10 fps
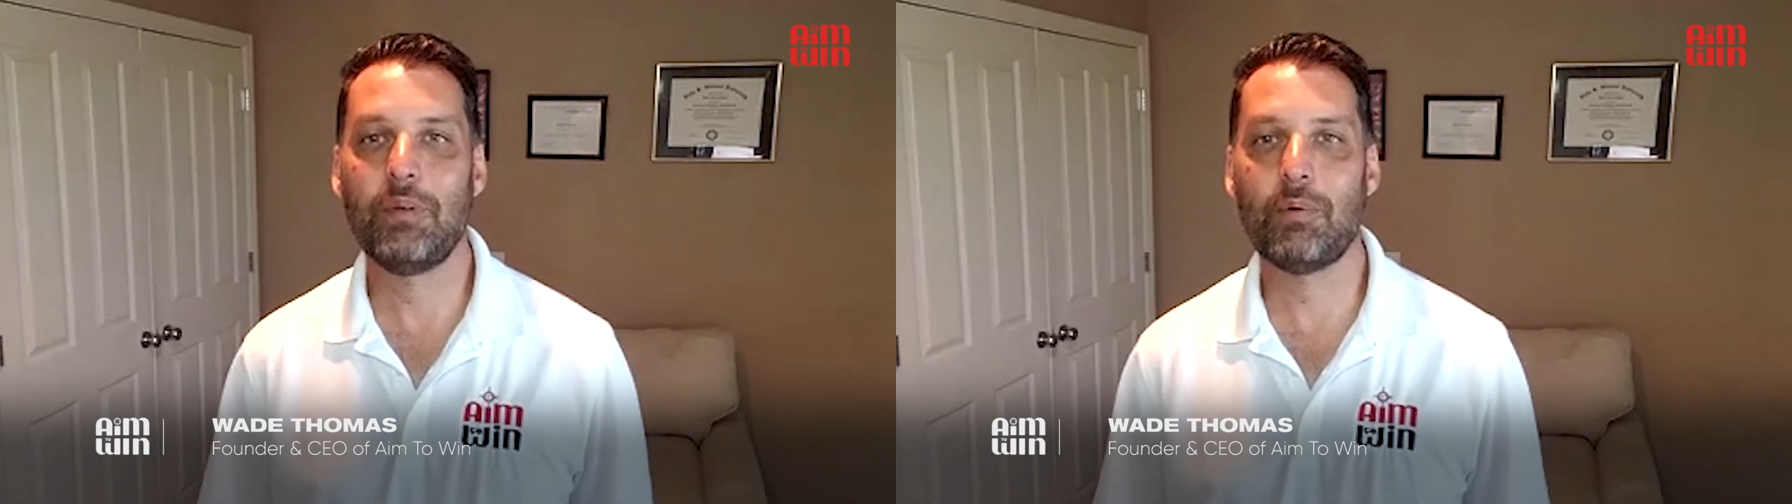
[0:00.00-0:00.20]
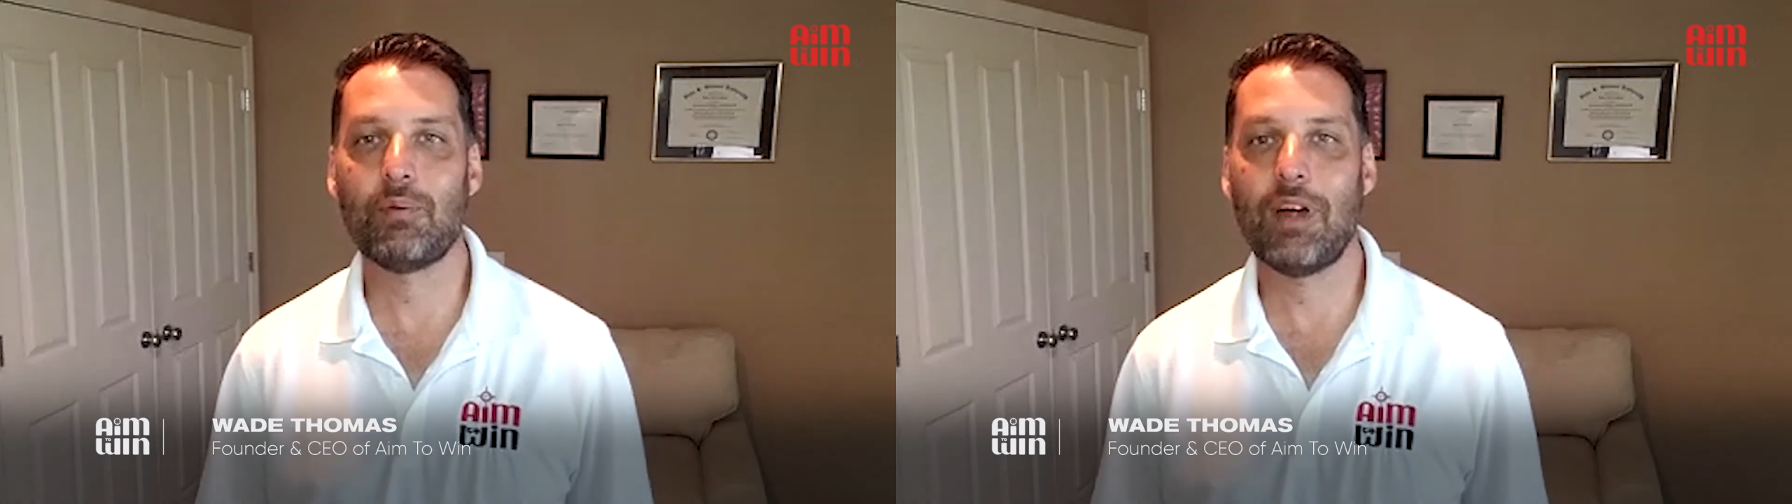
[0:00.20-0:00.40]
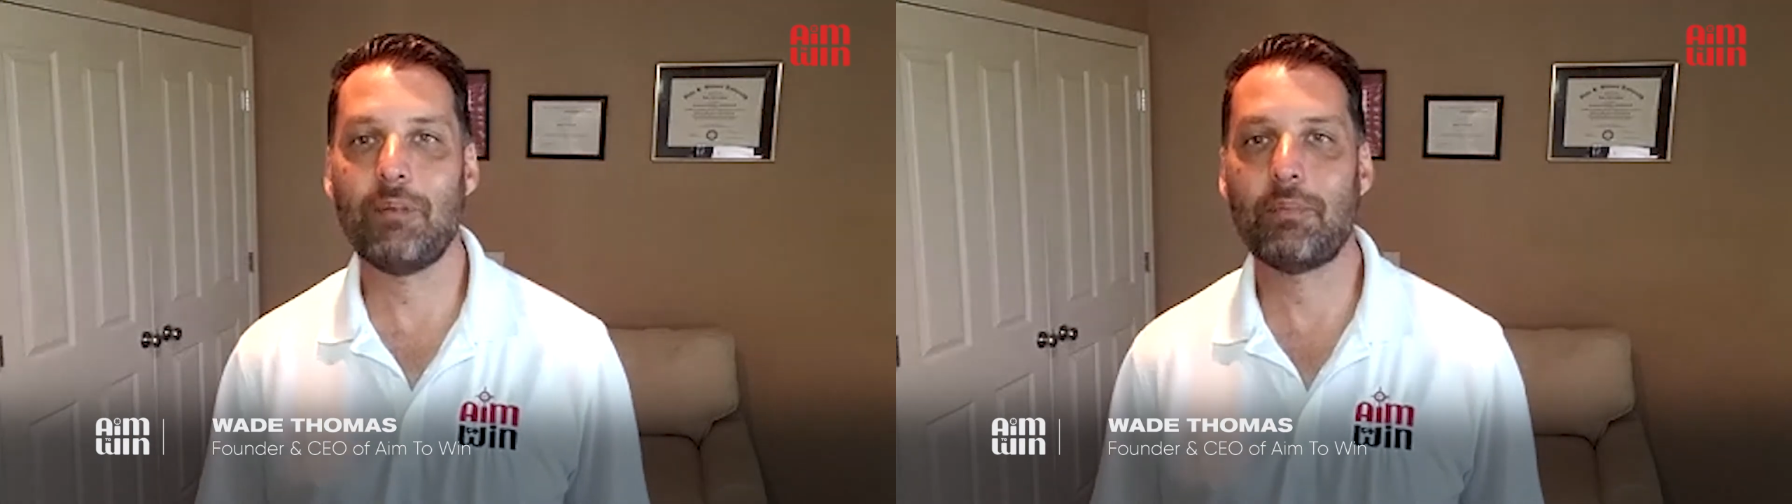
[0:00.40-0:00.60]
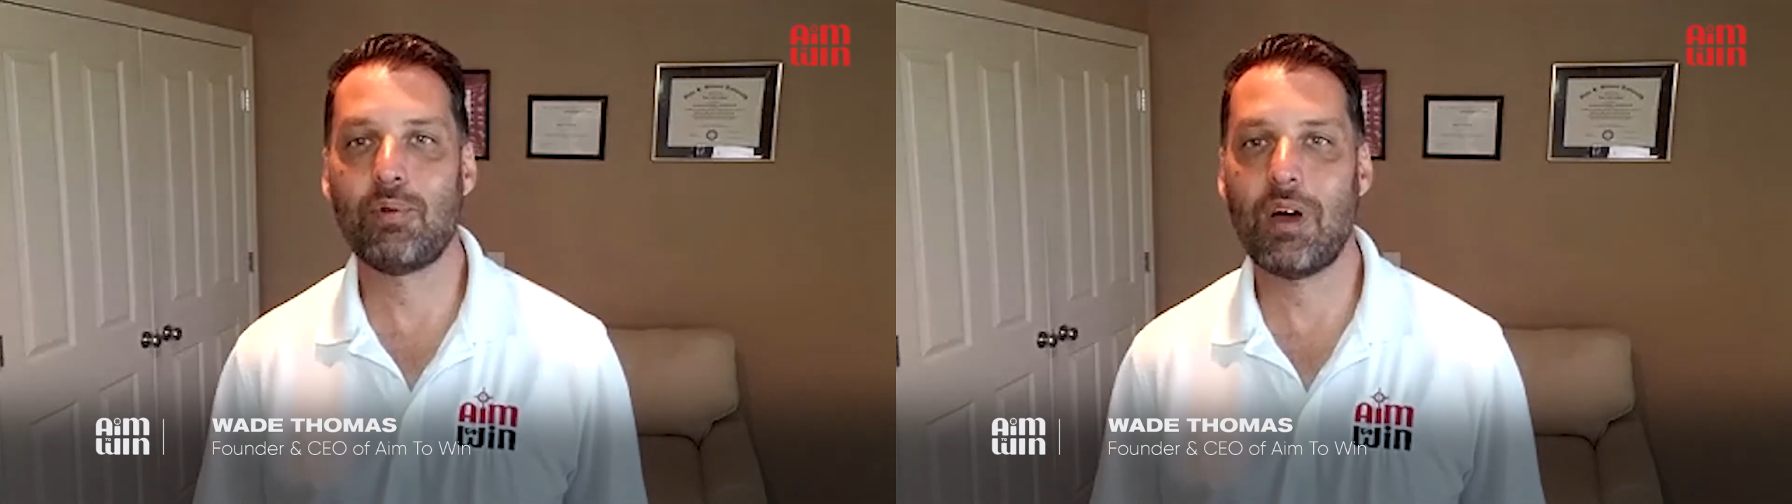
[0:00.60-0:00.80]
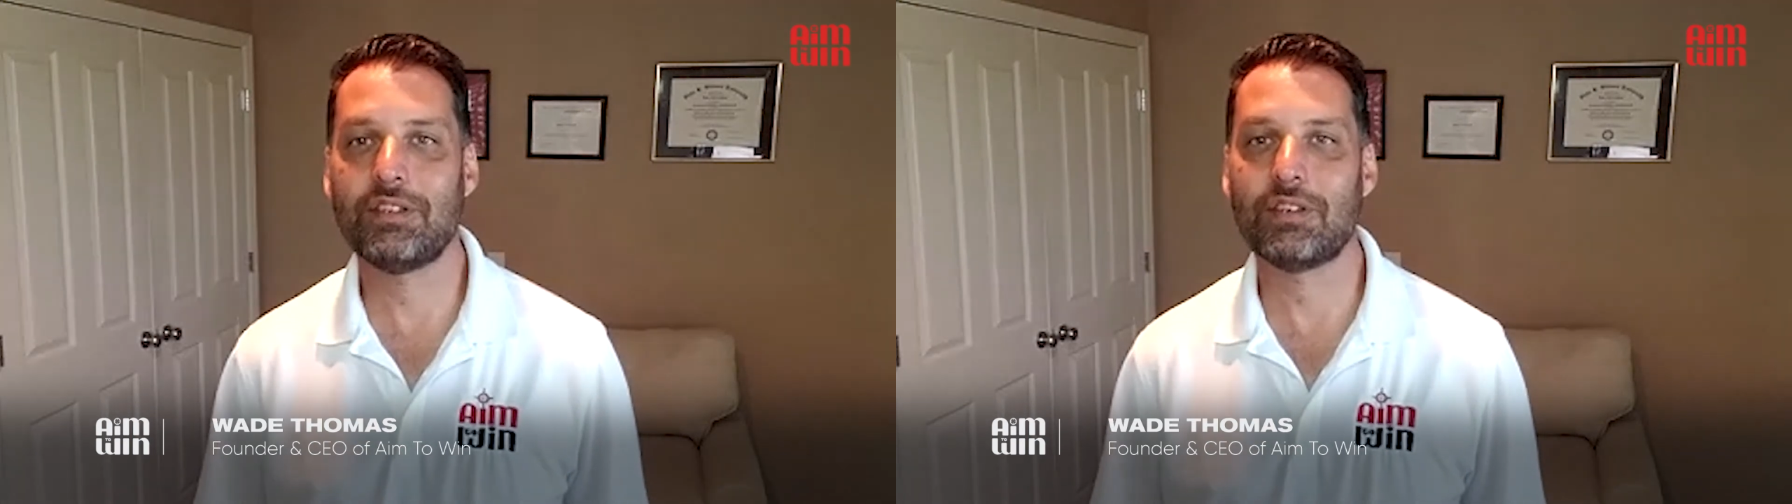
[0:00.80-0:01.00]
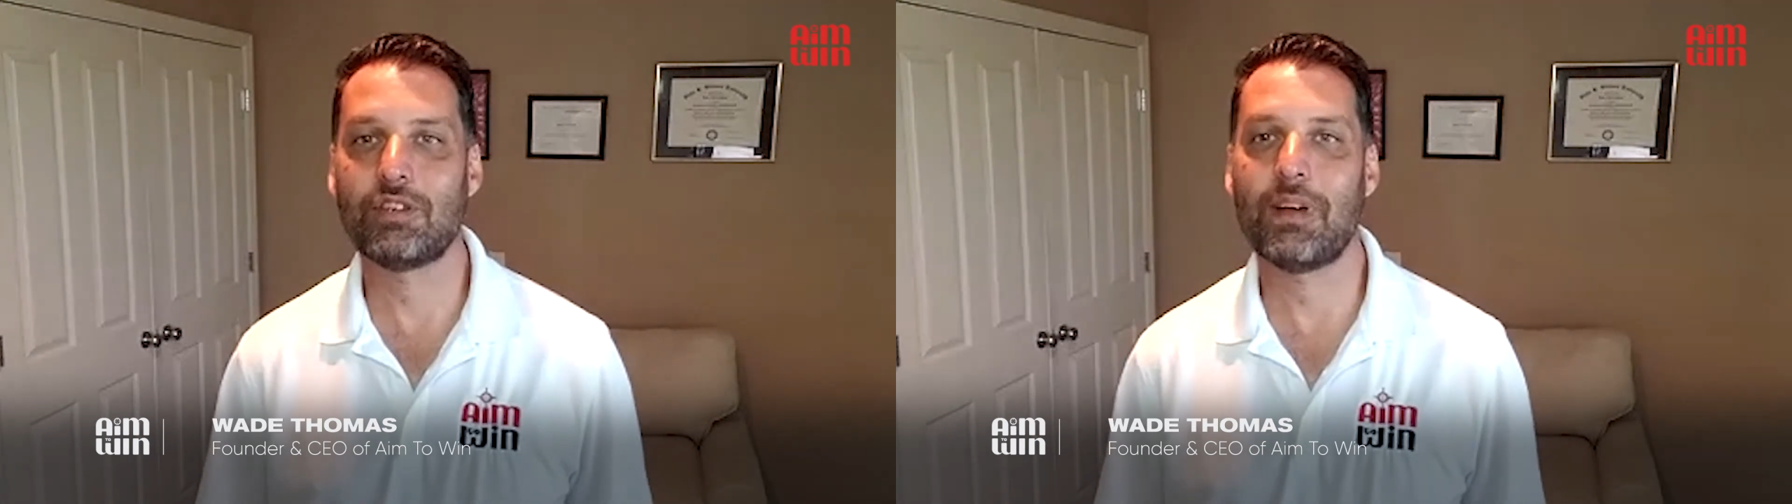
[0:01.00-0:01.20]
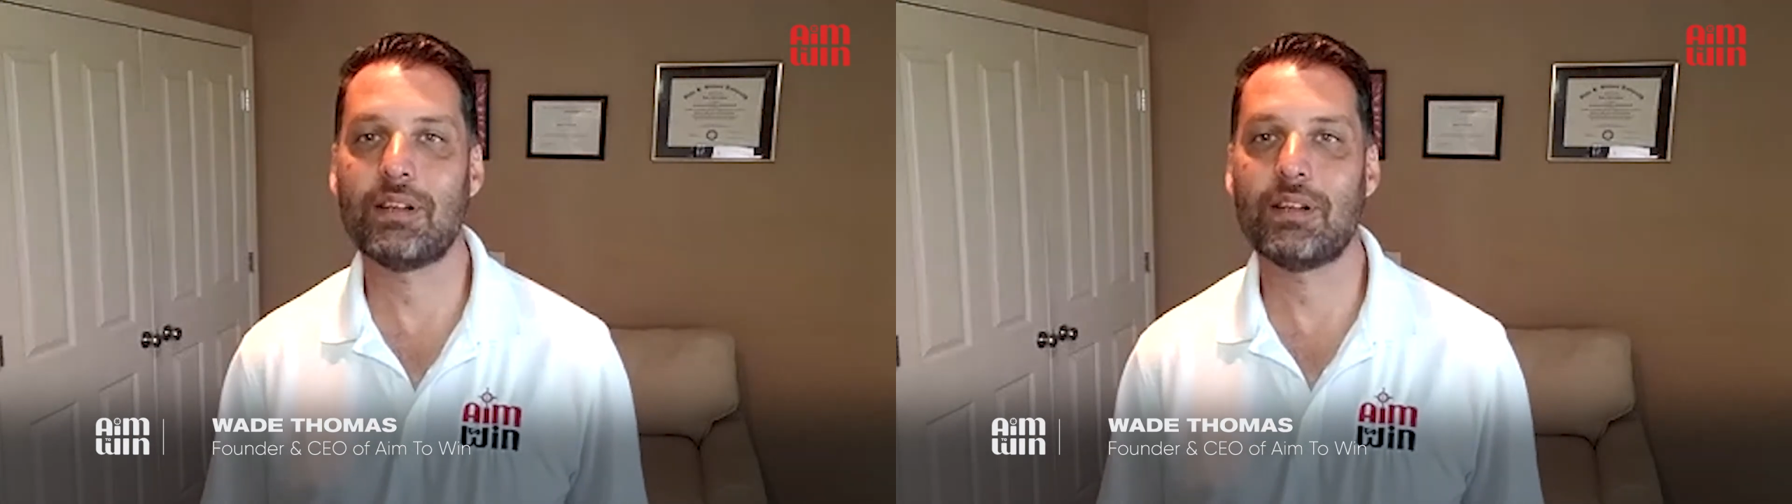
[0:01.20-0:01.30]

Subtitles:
people around by projects or by